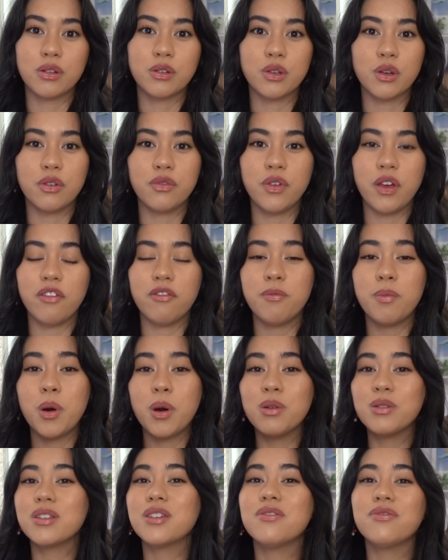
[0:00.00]
So if you have
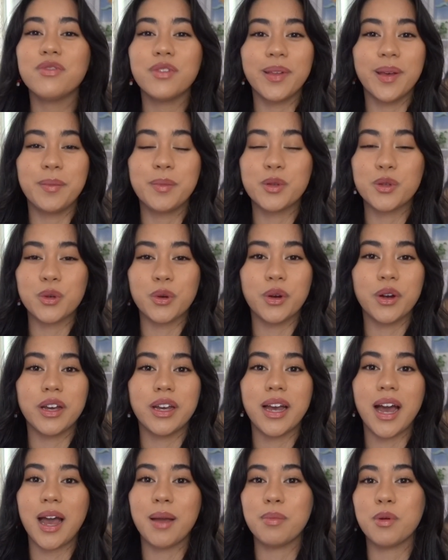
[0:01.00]
post-inflammatory
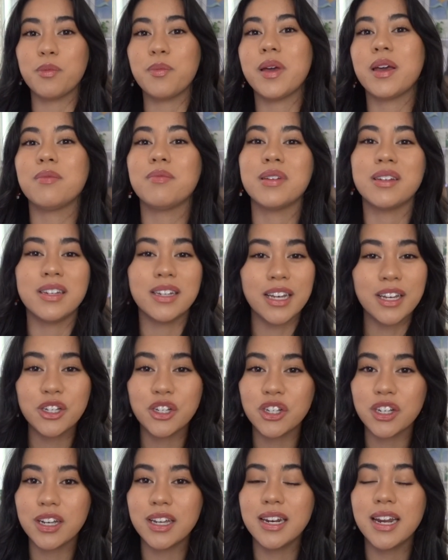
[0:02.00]

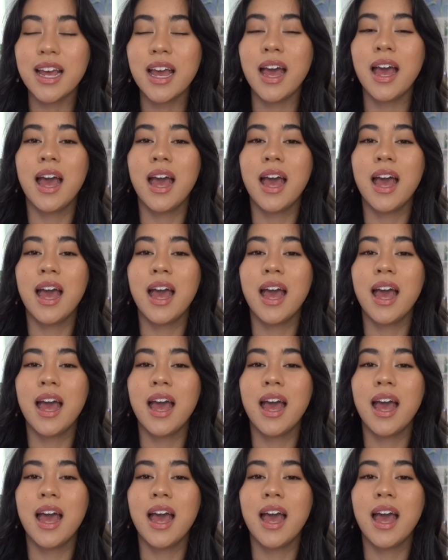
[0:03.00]
hyperpigmentation,